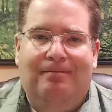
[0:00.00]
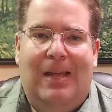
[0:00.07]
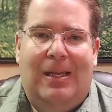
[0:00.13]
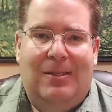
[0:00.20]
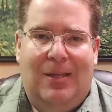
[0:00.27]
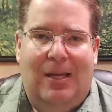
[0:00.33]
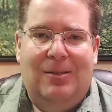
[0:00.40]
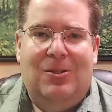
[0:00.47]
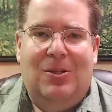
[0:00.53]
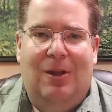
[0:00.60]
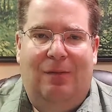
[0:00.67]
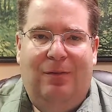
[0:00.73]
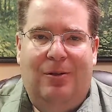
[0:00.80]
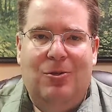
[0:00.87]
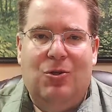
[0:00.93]
It takes
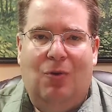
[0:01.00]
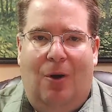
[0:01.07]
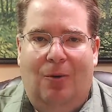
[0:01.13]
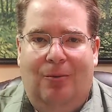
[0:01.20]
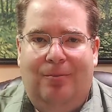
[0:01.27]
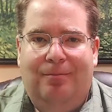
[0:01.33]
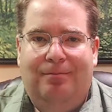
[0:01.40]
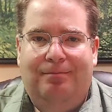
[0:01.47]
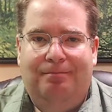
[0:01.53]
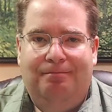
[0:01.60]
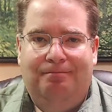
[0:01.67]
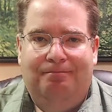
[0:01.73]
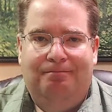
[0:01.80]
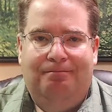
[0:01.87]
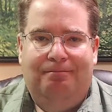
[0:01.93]
self-control.
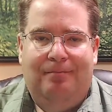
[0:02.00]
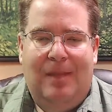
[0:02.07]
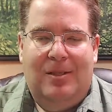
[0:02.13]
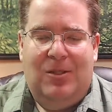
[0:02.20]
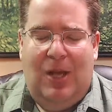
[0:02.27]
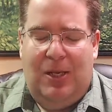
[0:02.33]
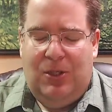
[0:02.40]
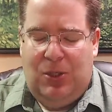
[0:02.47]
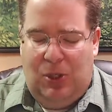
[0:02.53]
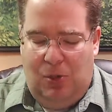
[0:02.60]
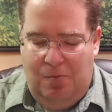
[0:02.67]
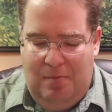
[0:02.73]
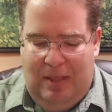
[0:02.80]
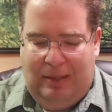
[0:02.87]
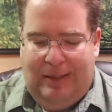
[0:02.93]
It takes
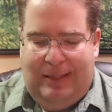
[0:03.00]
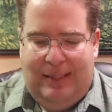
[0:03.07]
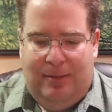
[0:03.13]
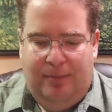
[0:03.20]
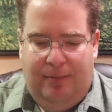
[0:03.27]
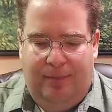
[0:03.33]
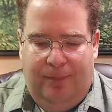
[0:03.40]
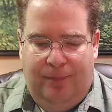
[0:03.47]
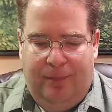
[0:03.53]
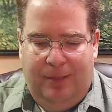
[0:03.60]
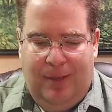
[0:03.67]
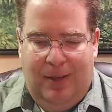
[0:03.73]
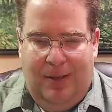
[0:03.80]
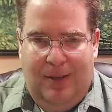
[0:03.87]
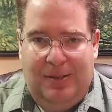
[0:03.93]
humility.
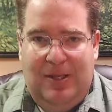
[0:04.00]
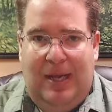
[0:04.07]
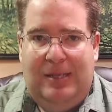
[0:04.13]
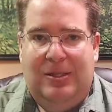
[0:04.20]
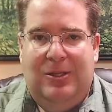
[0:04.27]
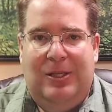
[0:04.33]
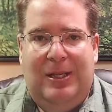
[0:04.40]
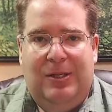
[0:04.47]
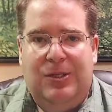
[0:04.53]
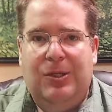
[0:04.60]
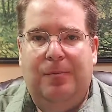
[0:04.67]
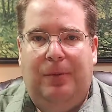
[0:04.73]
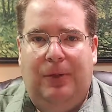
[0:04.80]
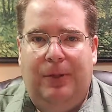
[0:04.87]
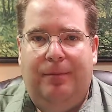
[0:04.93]
It takes
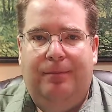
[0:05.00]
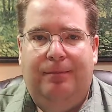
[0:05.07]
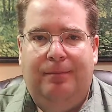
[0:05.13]
discipline.